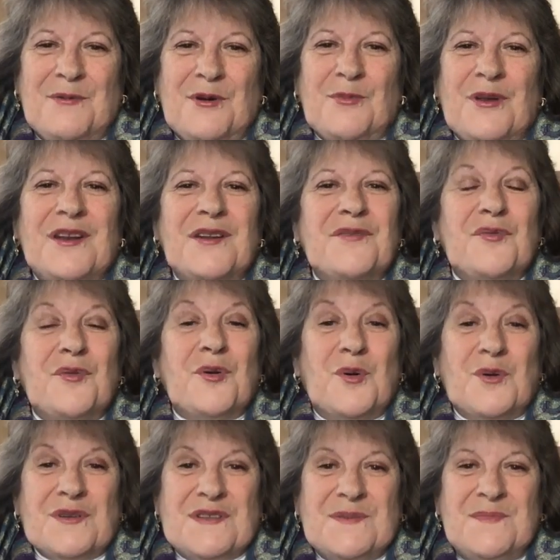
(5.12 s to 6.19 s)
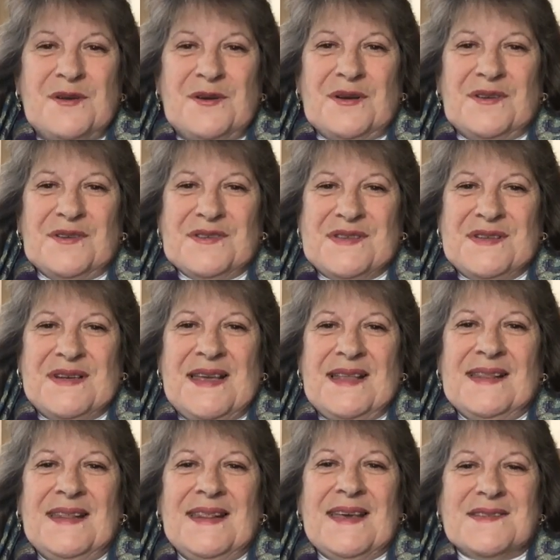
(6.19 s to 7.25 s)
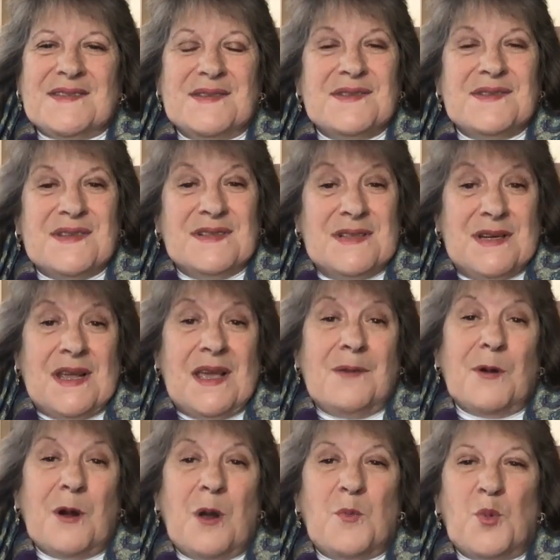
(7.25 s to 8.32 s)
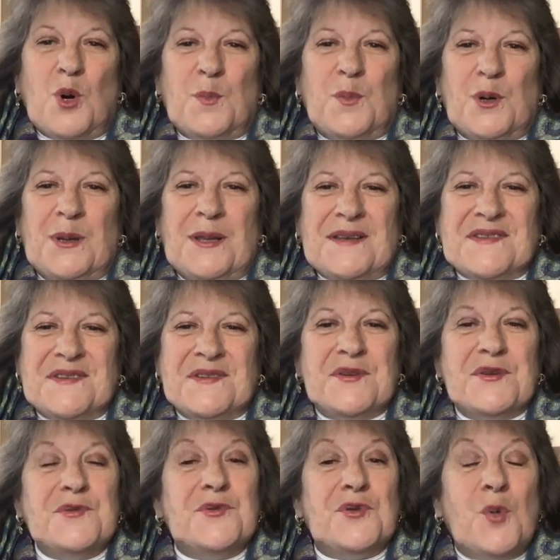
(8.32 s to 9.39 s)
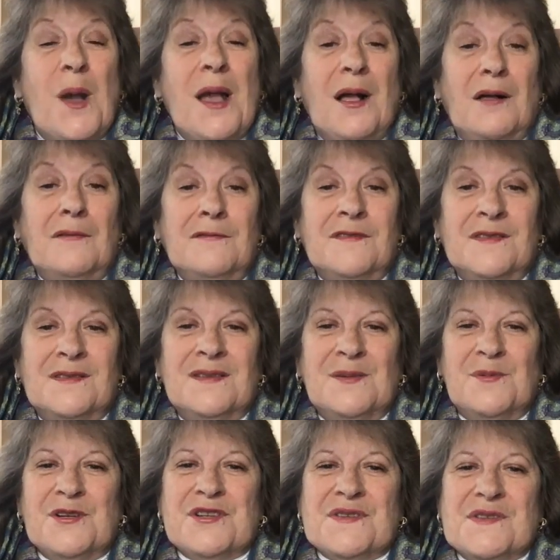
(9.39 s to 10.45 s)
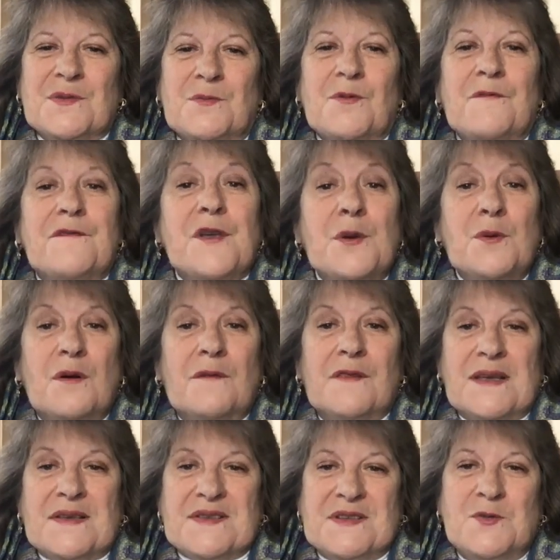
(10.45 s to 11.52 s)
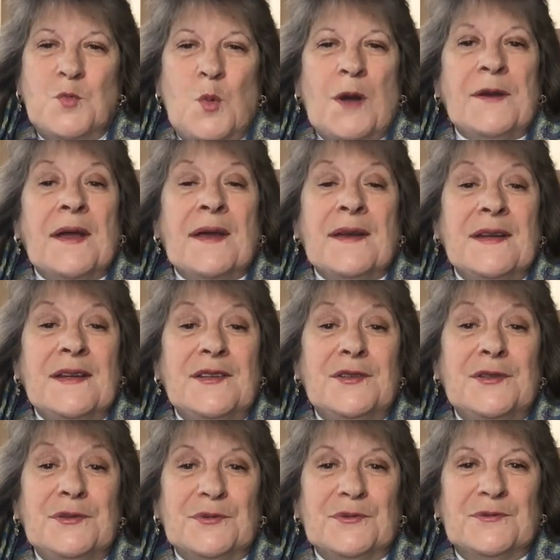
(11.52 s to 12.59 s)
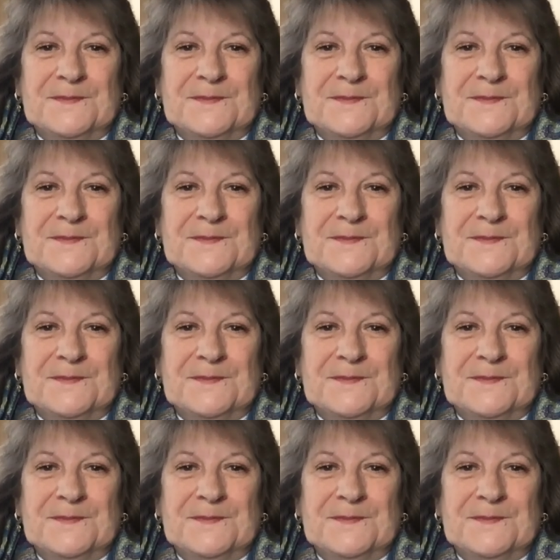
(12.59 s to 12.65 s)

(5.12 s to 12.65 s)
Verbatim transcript: We're reading through A Course in Miracles, the daily lessons, and today we're on workbook lesson two twelve, which is a review of lesson one ninety-two.